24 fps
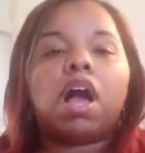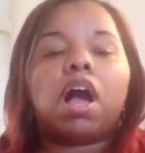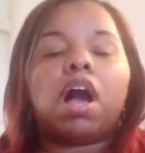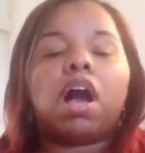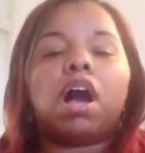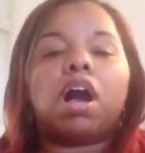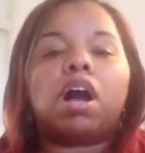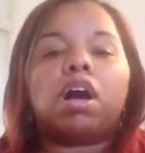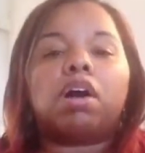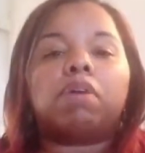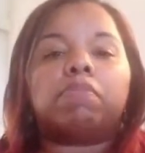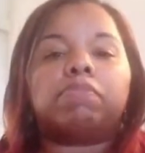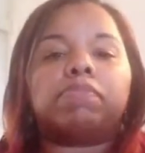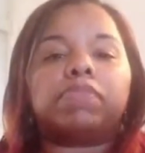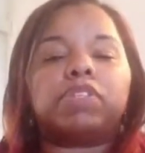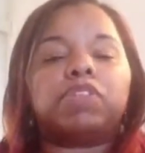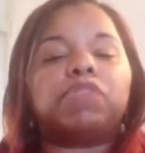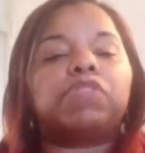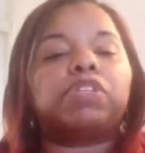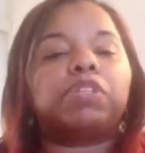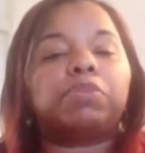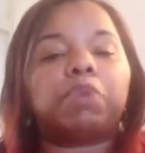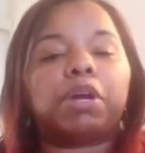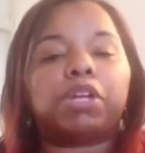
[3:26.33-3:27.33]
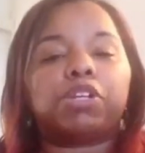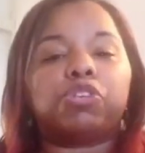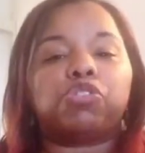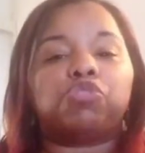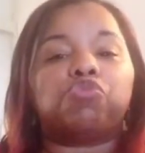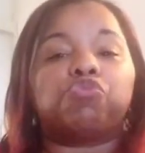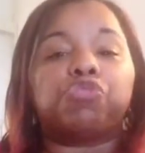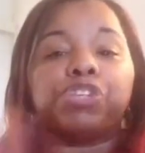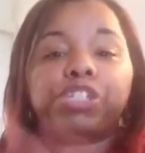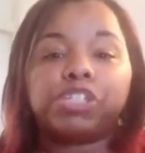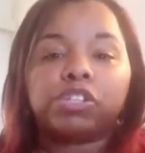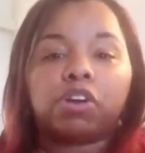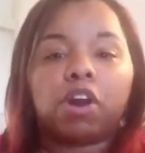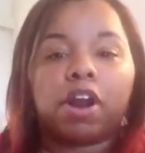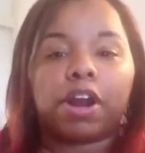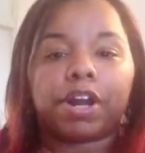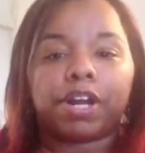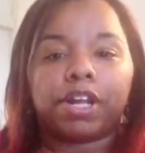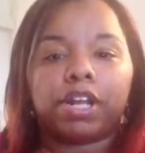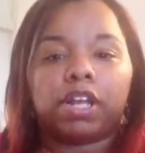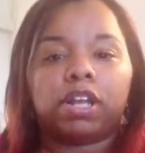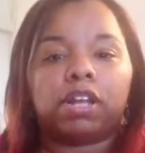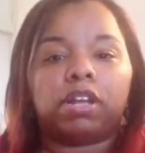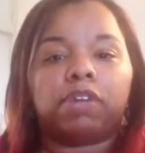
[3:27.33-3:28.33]
You really want to use
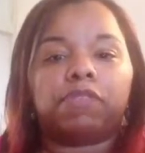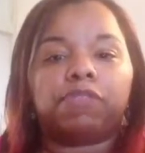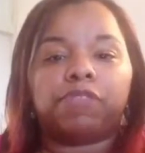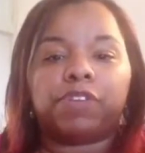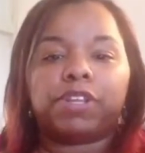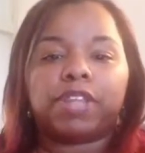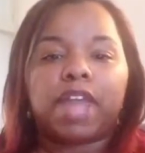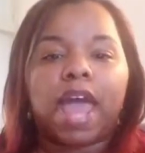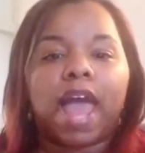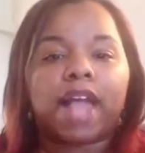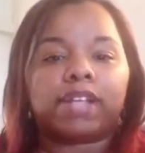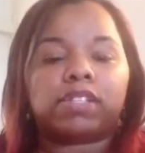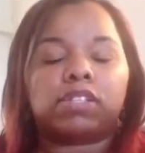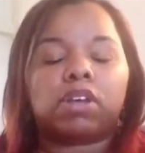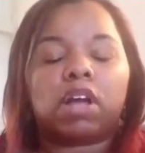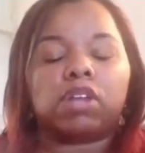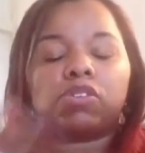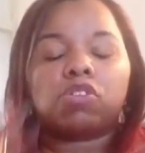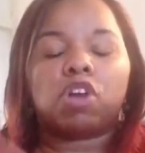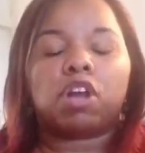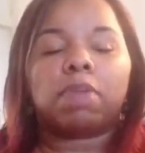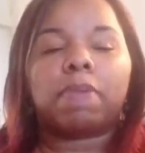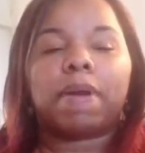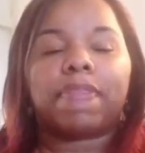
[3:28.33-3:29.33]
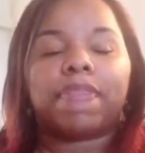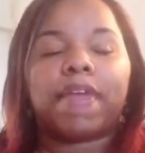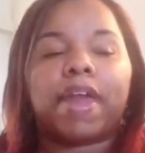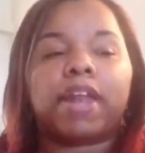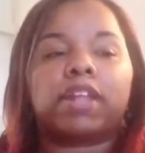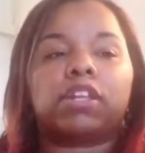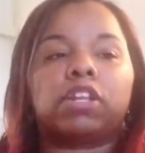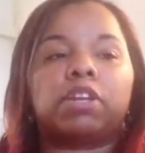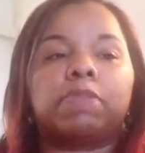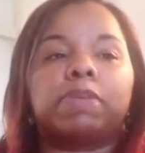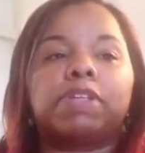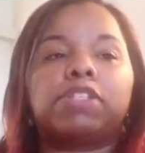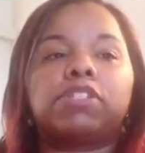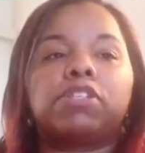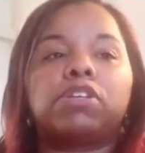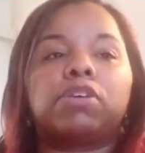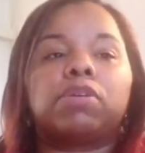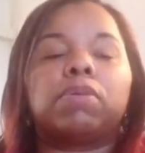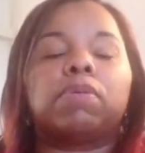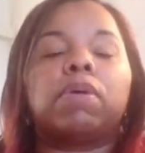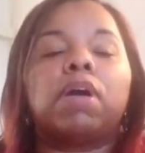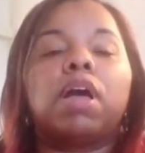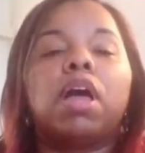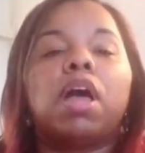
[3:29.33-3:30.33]
retargeting for that. So I'll talk about that a little bit
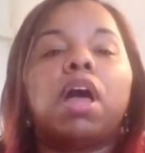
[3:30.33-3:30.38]
too.